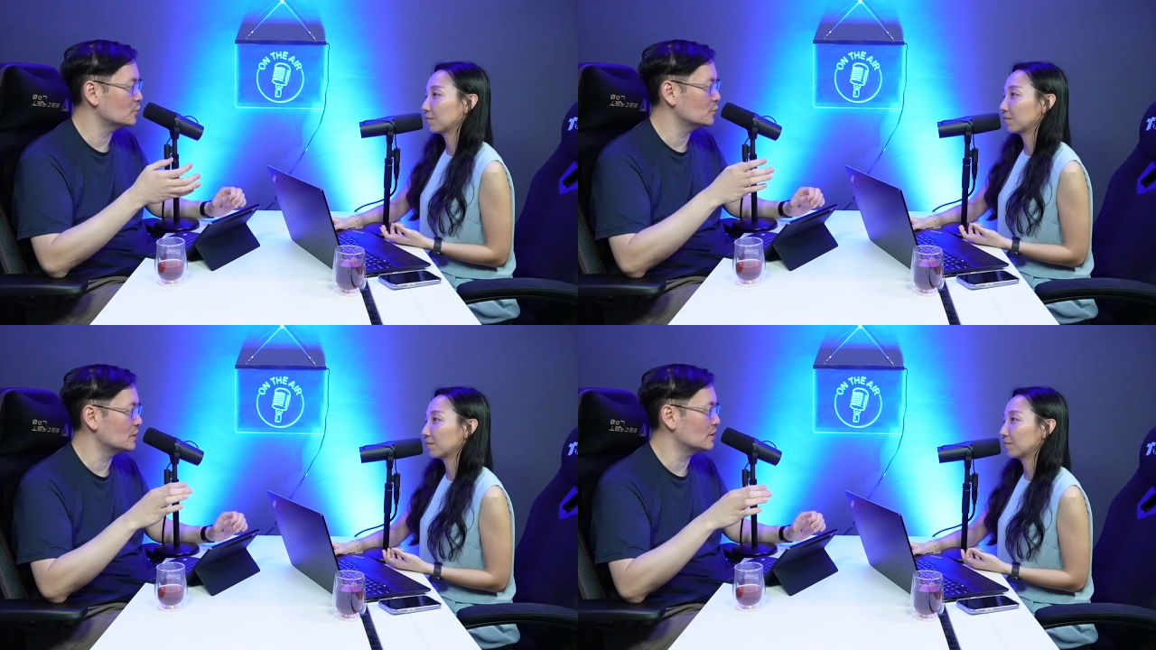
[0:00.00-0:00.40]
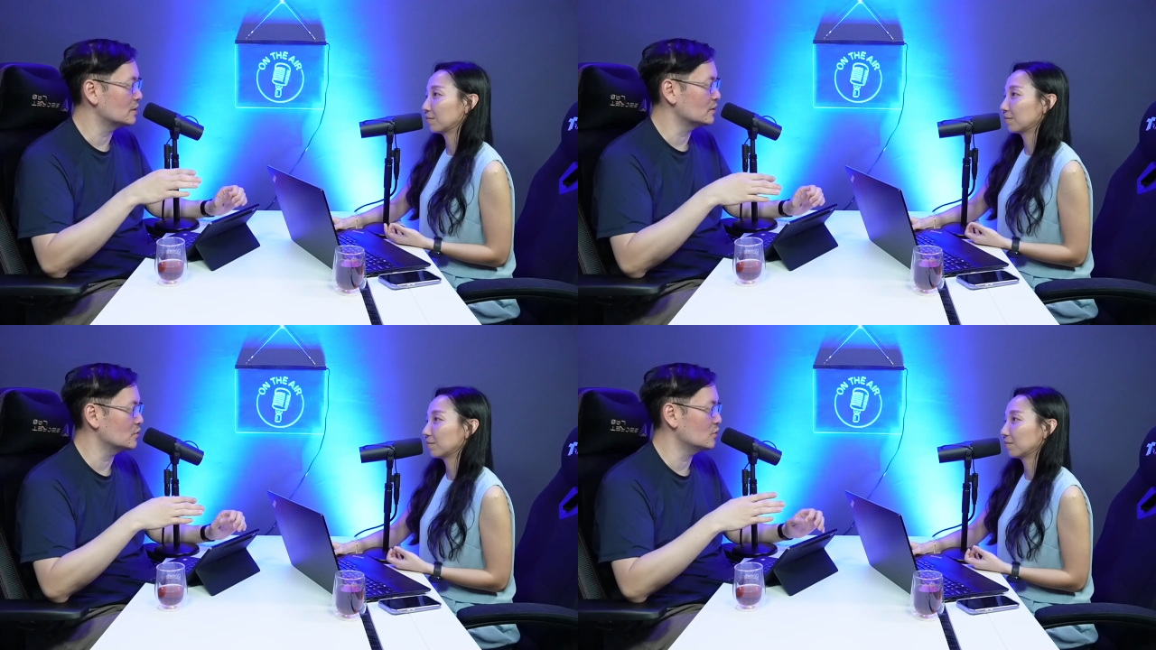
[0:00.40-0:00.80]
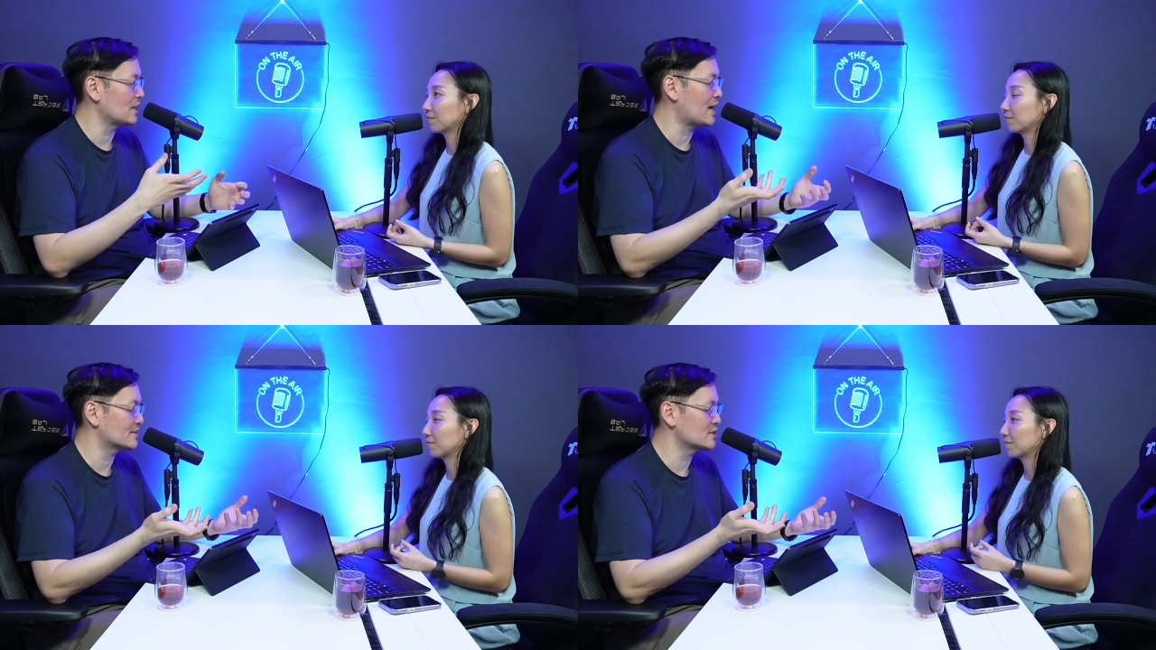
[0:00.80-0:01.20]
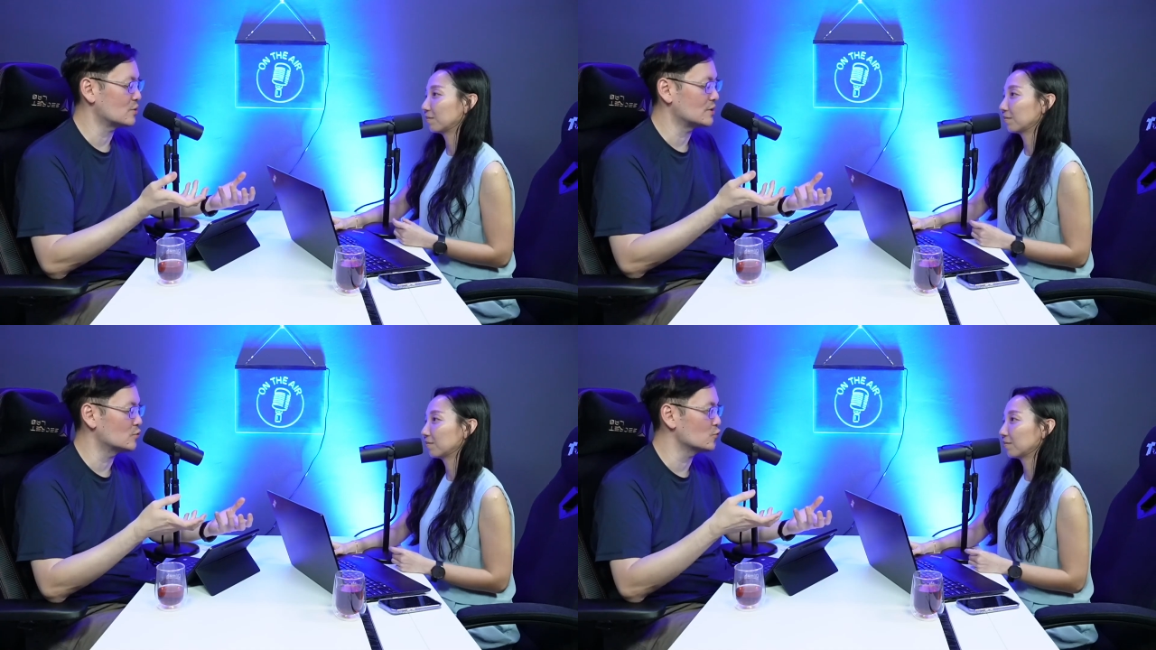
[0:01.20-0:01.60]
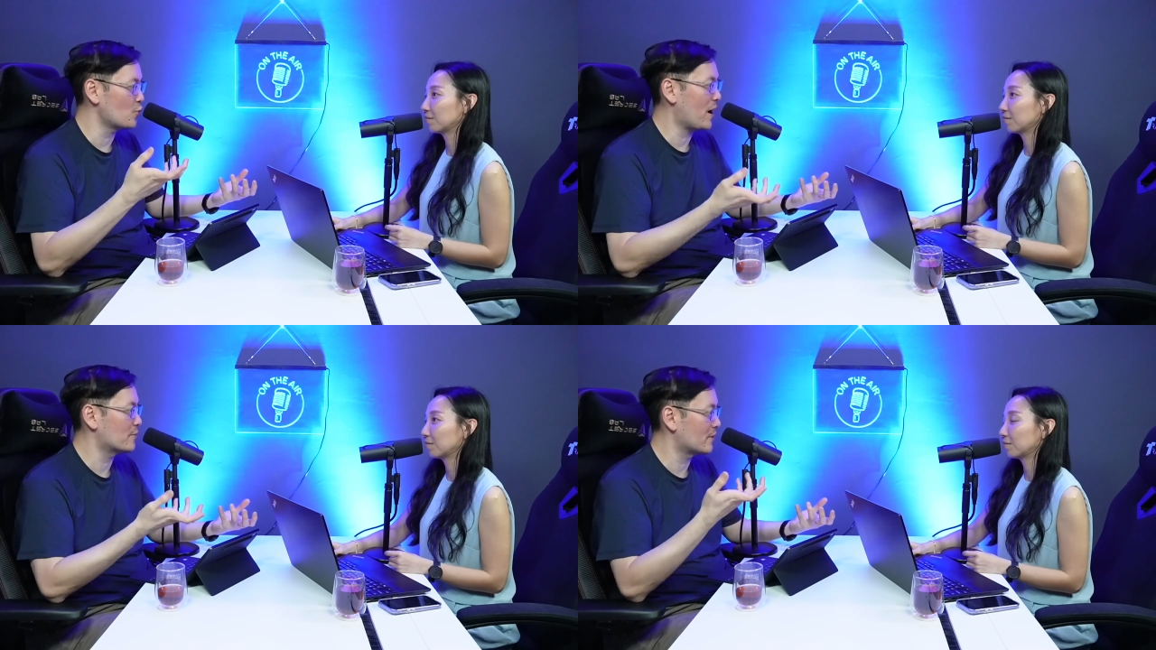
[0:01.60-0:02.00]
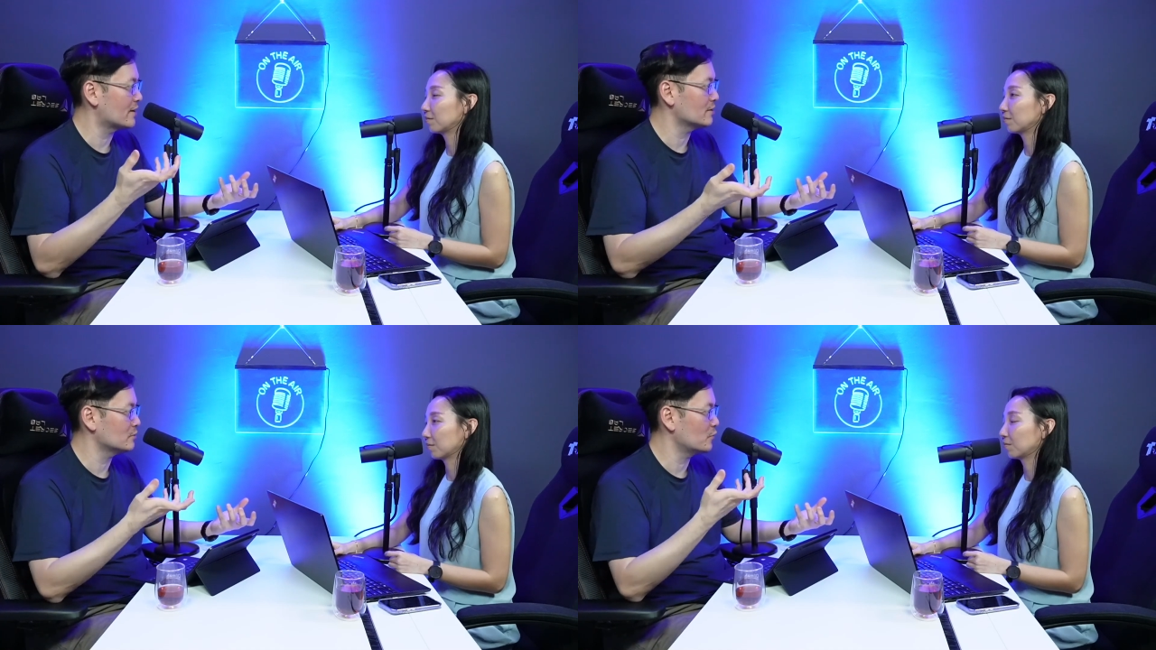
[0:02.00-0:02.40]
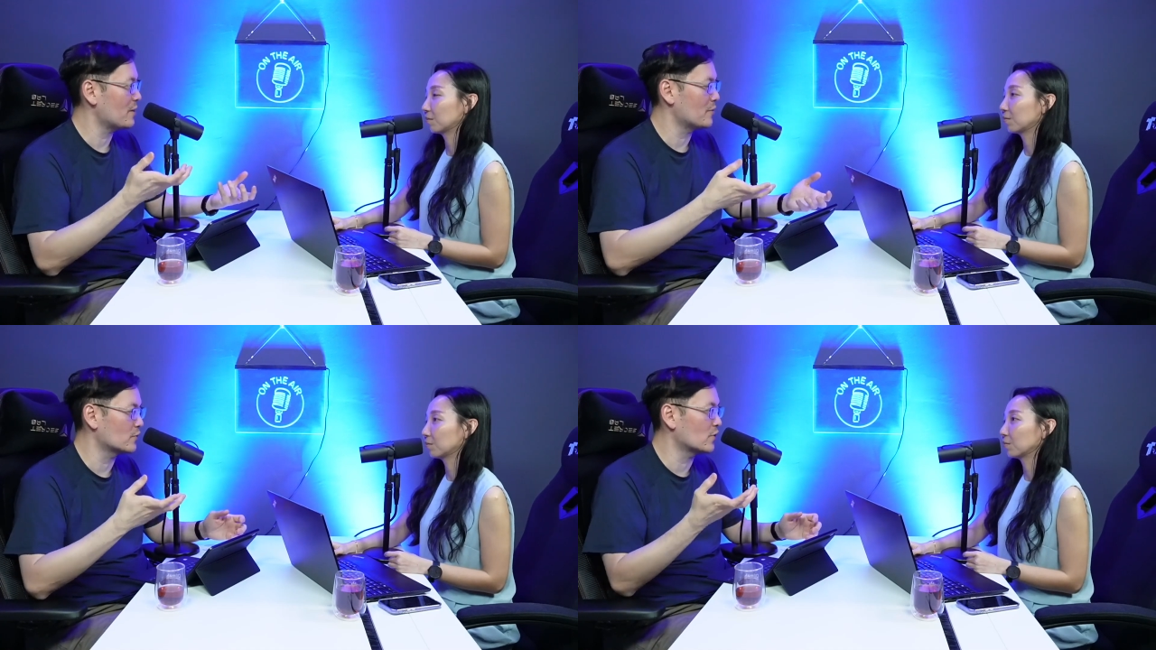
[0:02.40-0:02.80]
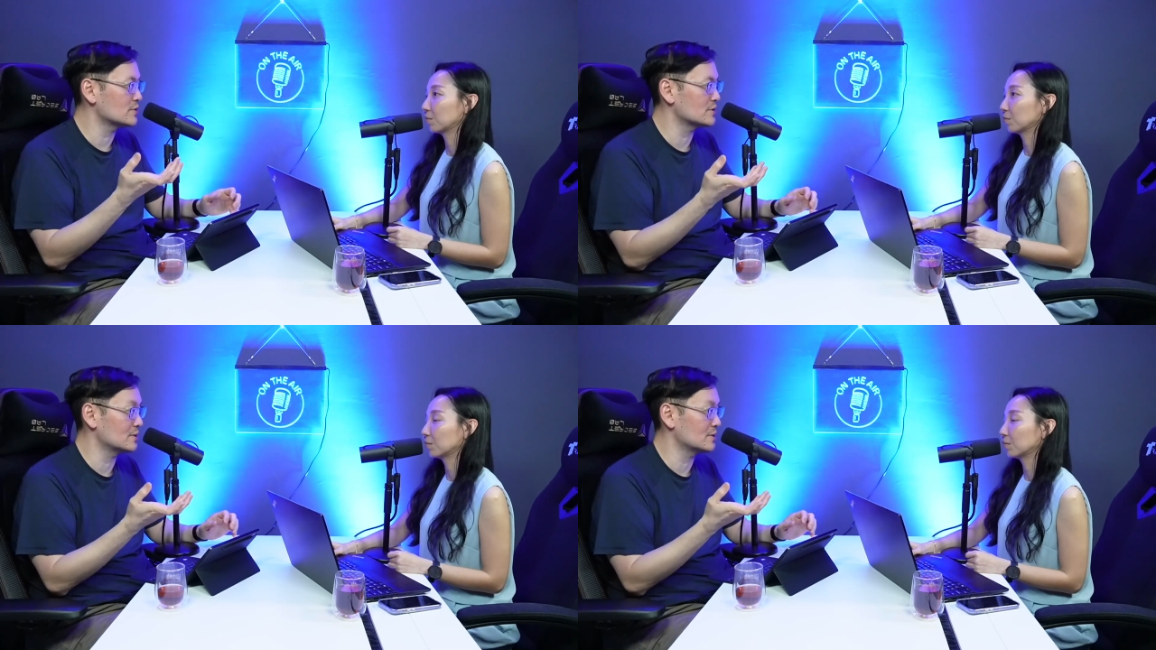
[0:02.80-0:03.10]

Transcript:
Speaker 1: the you know the artists when they do rap right rap of course